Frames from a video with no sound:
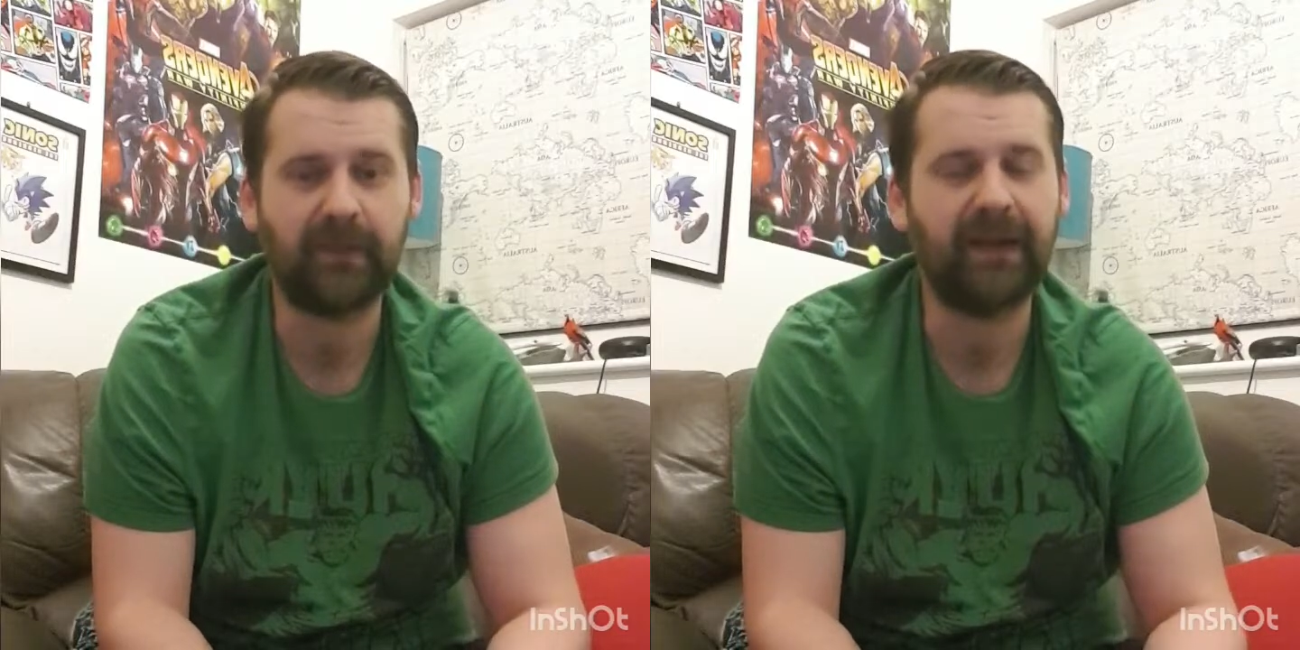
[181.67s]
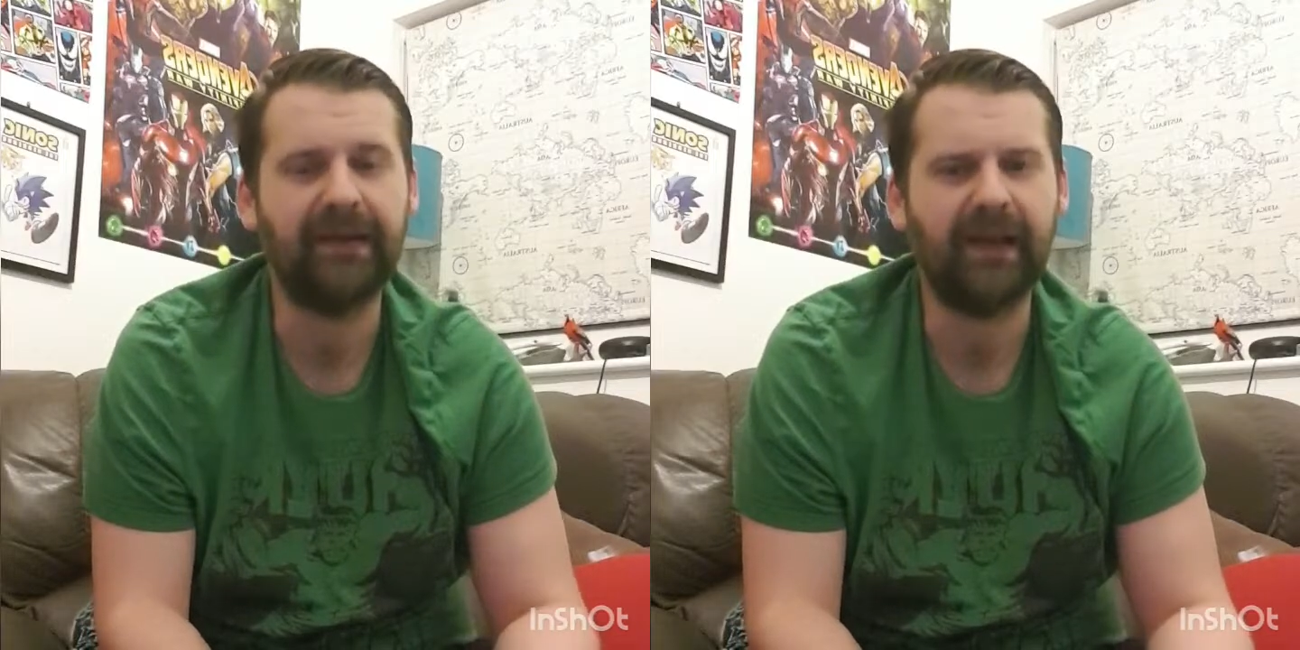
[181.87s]

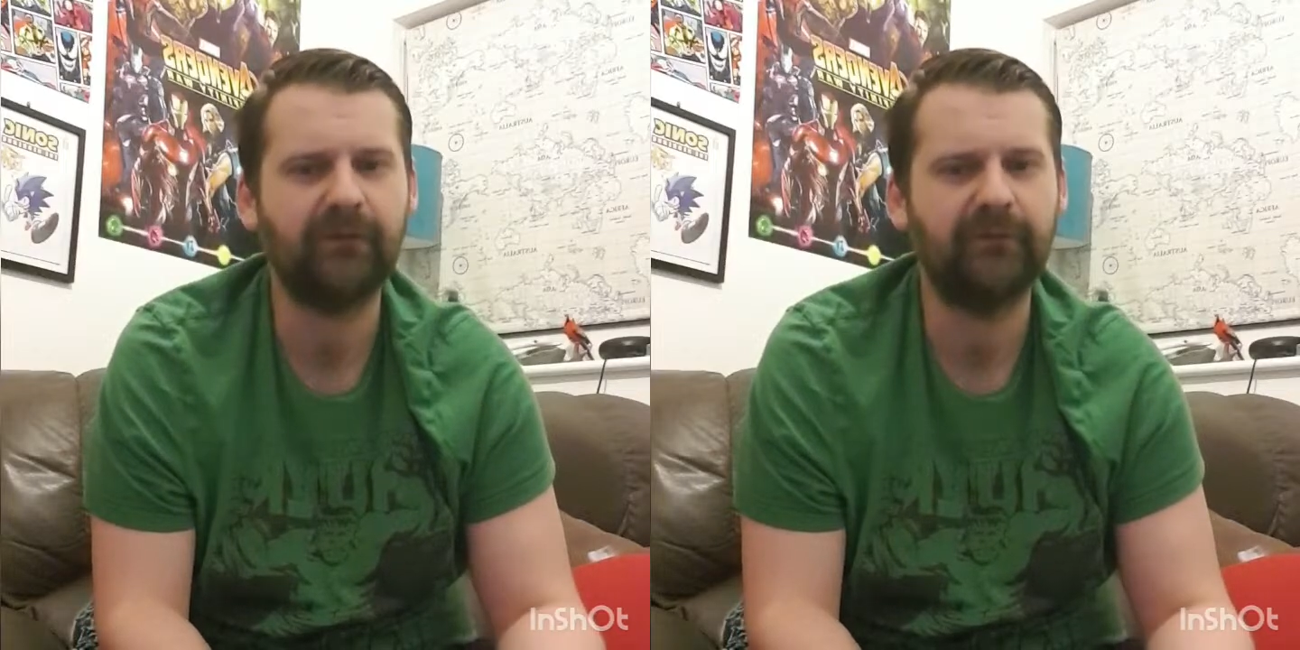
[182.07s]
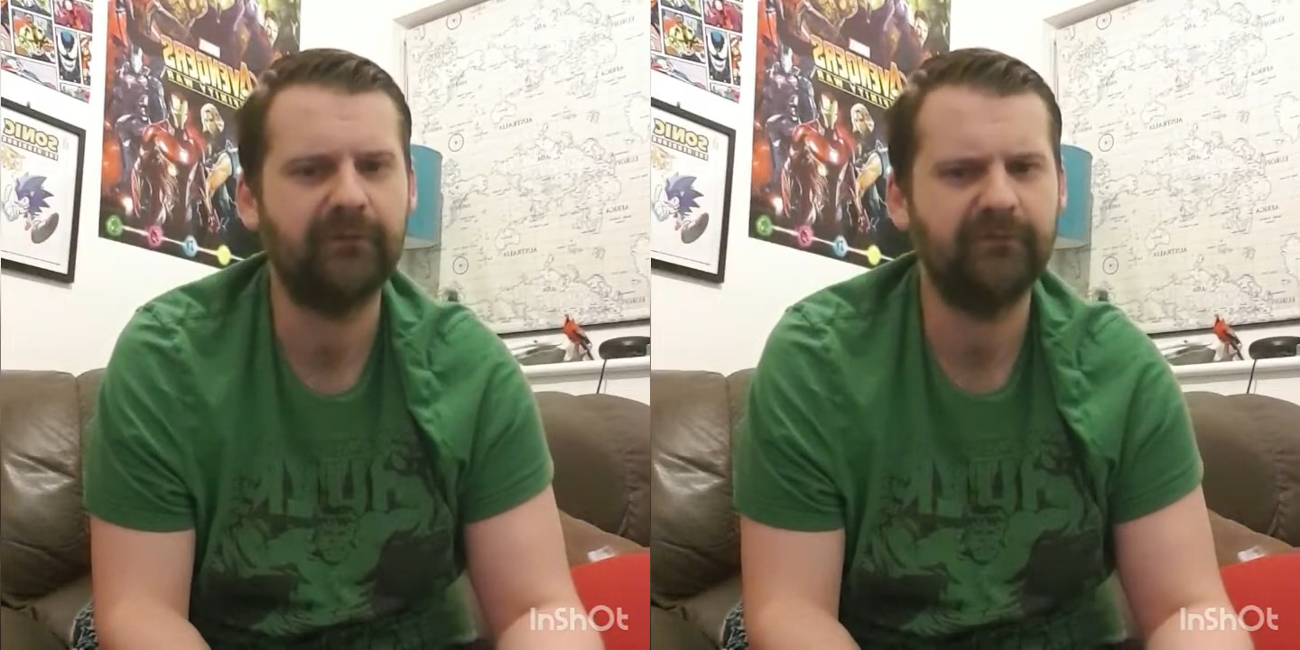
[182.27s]
paying
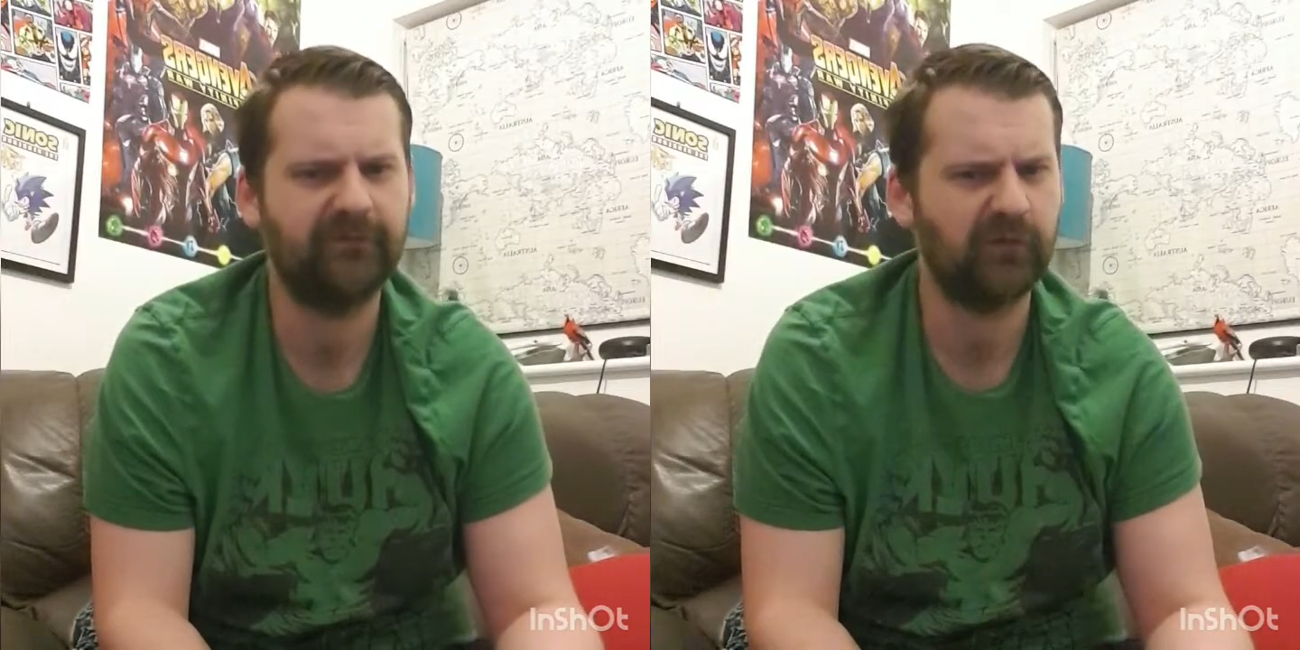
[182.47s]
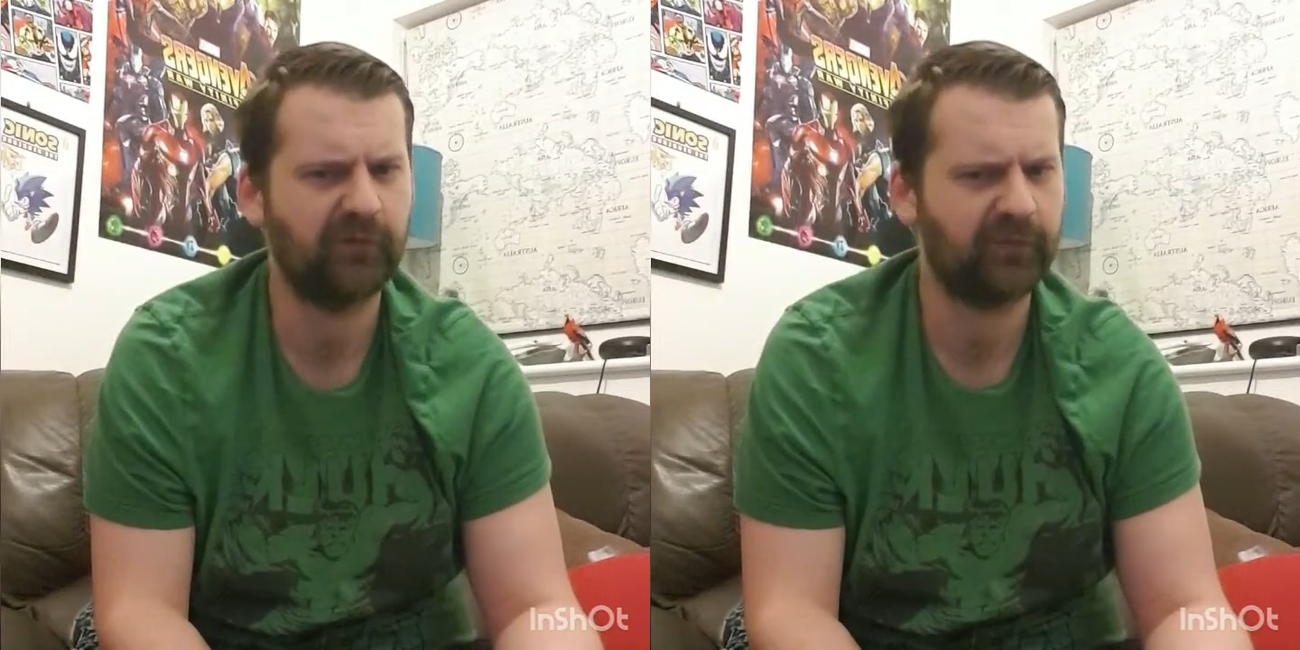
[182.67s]
out for a